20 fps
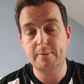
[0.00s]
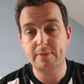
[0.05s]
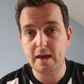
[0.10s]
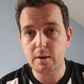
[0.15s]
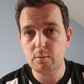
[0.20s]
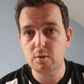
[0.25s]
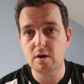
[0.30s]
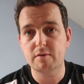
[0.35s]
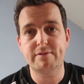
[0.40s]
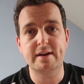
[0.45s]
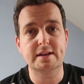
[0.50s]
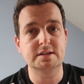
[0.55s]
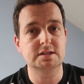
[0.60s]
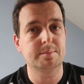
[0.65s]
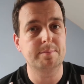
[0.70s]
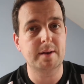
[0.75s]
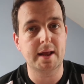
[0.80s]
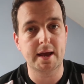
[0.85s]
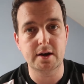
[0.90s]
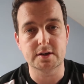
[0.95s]
they won't
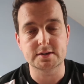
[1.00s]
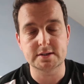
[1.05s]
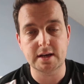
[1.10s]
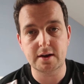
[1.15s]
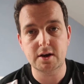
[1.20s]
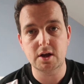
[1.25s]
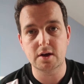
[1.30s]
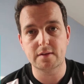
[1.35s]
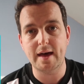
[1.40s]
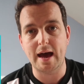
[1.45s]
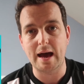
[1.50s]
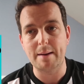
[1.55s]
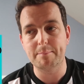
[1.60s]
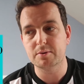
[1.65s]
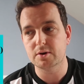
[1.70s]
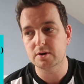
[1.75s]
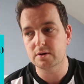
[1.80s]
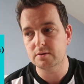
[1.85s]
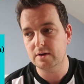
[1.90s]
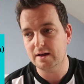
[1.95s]
fancy playing us. I know that,
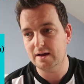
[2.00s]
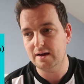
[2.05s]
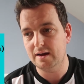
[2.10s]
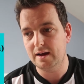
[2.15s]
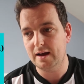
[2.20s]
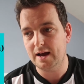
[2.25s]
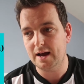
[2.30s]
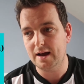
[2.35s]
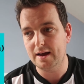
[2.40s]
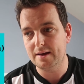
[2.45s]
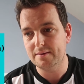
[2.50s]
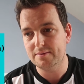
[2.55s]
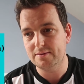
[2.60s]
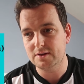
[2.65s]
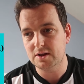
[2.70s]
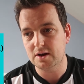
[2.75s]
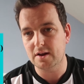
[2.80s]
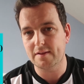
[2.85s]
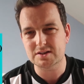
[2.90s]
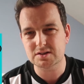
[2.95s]
but uh,
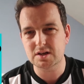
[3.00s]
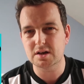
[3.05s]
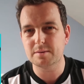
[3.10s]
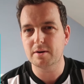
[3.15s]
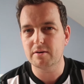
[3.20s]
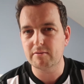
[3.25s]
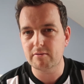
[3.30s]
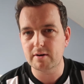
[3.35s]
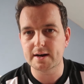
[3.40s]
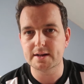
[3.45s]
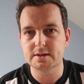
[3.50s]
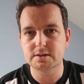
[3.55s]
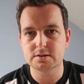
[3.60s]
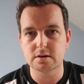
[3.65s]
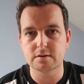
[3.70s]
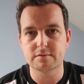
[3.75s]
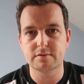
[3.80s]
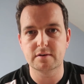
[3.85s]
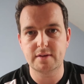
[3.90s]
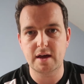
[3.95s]
you know that's going to be really
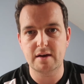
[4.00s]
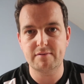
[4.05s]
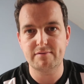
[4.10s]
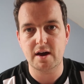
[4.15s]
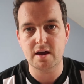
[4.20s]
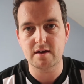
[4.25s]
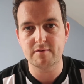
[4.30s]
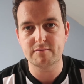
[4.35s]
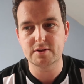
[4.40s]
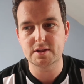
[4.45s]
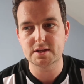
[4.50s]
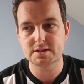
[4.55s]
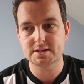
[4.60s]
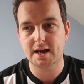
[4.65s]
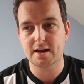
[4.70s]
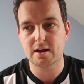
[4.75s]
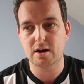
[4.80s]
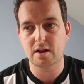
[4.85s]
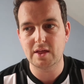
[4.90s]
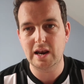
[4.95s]
tough if they're fighting for the
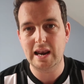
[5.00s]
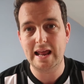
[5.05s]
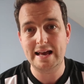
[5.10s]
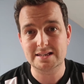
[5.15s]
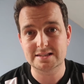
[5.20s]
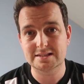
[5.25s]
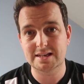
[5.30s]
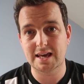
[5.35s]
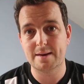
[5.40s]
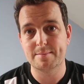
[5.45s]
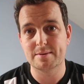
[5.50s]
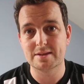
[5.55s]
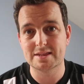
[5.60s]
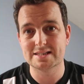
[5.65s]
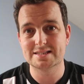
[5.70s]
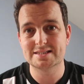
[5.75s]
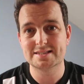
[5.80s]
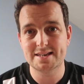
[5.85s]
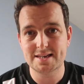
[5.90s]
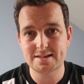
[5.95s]
title on the last game of the
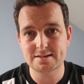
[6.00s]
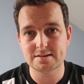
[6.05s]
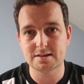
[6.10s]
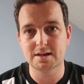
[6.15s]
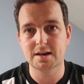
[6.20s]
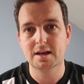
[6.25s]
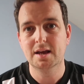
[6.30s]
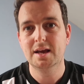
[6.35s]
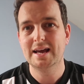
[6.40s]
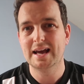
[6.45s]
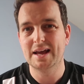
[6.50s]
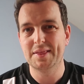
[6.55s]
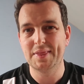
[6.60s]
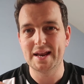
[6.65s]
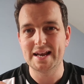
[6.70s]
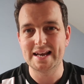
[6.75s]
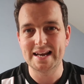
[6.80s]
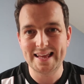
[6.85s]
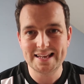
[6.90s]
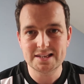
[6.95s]
season and
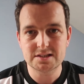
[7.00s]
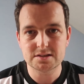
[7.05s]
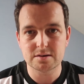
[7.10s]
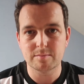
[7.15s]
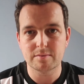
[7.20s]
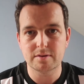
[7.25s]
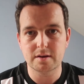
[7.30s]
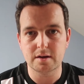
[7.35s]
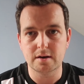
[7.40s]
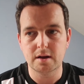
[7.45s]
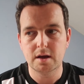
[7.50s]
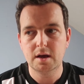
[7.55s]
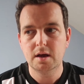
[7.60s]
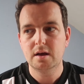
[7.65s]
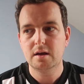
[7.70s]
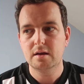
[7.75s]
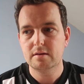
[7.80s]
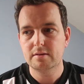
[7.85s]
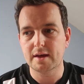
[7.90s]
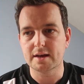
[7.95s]
they need something.
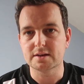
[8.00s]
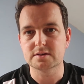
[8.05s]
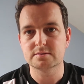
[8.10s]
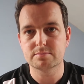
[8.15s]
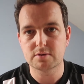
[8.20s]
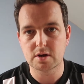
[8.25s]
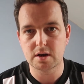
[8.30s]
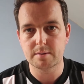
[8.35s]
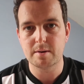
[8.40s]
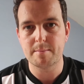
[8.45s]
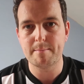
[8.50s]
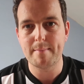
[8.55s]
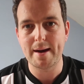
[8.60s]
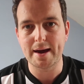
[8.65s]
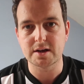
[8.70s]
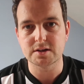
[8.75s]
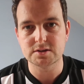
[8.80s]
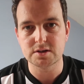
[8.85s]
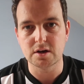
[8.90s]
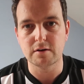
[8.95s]
That's going to be
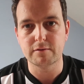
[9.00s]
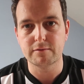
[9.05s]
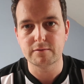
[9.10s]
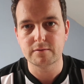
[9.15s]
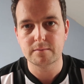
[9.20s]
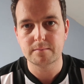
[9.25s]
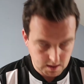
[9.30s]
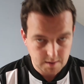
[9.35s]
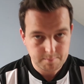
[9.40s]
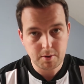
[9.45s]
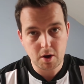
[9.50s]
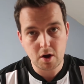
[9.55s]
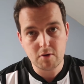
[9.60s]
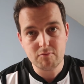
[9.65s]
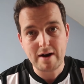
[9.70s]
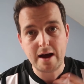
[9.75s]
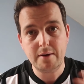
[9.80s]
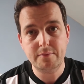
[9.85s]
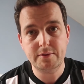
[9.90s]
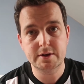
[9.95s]
mega tough. But
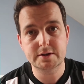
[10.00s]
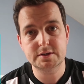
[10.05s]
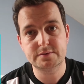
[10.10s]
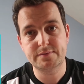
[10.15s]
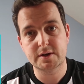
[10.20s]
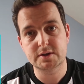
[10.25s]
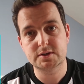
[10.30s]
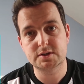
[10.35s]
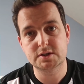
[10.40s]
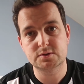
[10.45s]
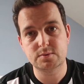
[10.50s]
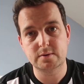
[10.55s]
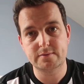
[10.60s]
around those fixtures,